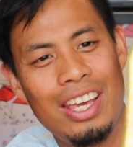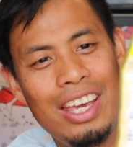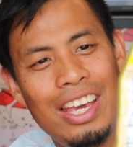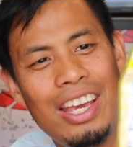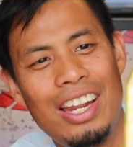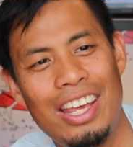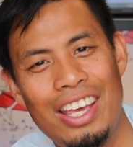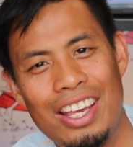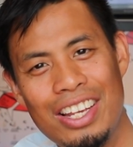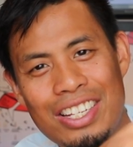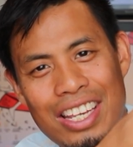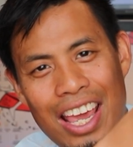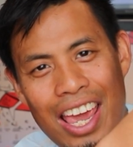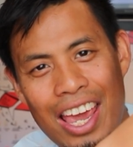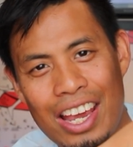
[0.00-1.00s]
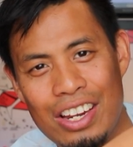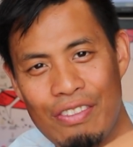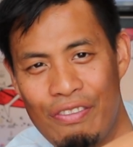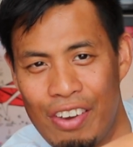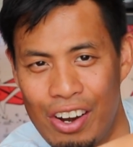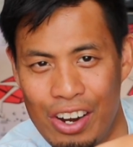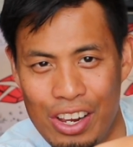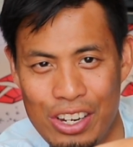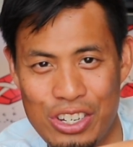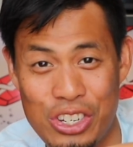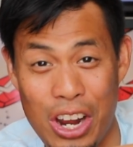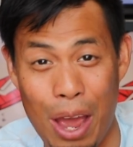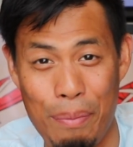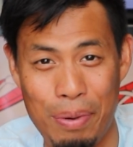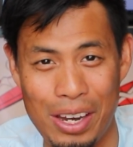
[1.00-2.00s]
It is a very
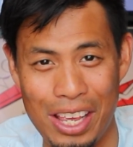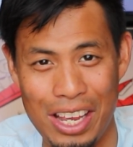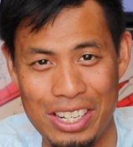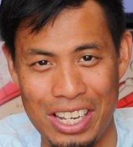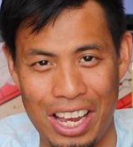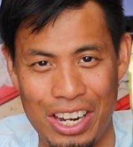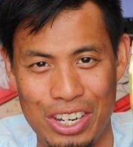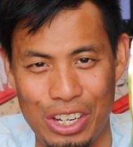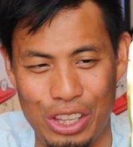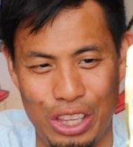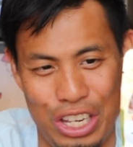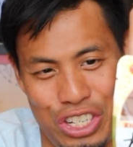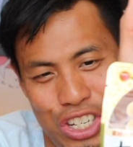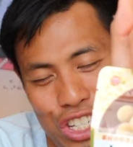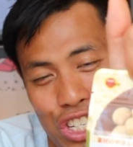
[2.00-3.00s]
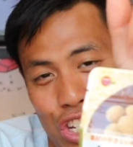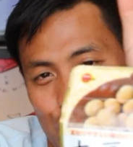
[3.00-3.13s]
Japanese and delicious